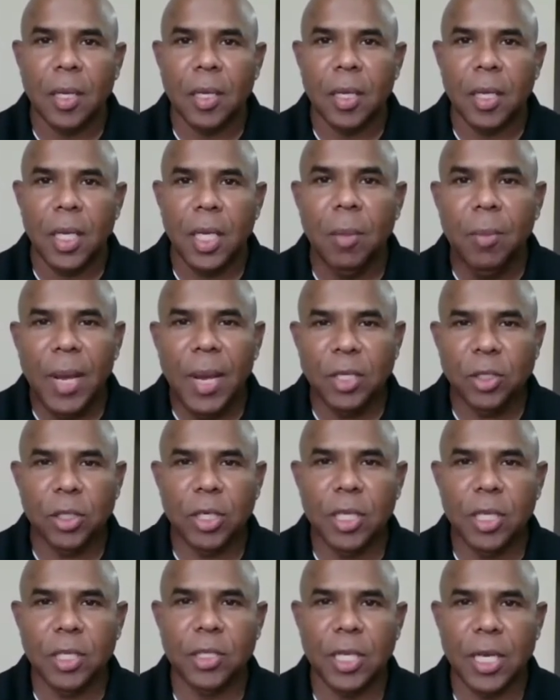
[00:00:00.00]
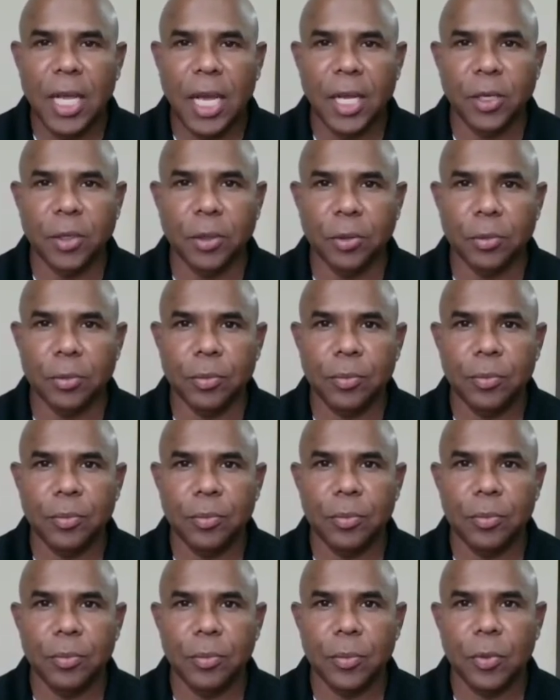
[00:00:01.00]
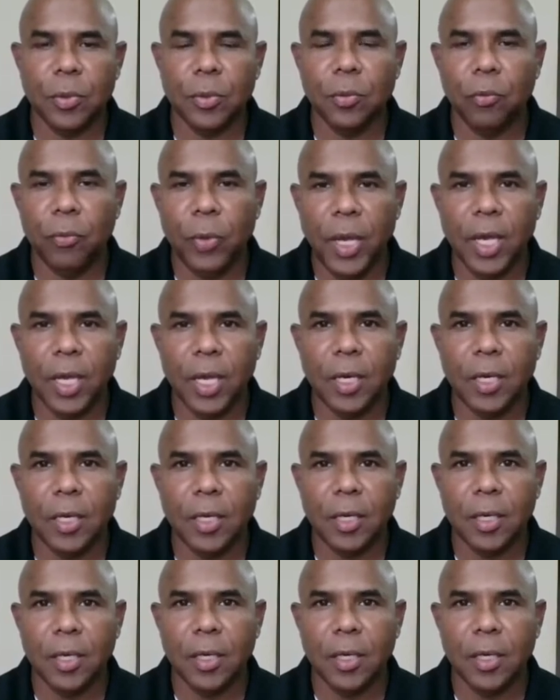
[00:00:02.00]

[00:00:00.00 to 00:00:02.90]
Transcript: Imagine a scenario where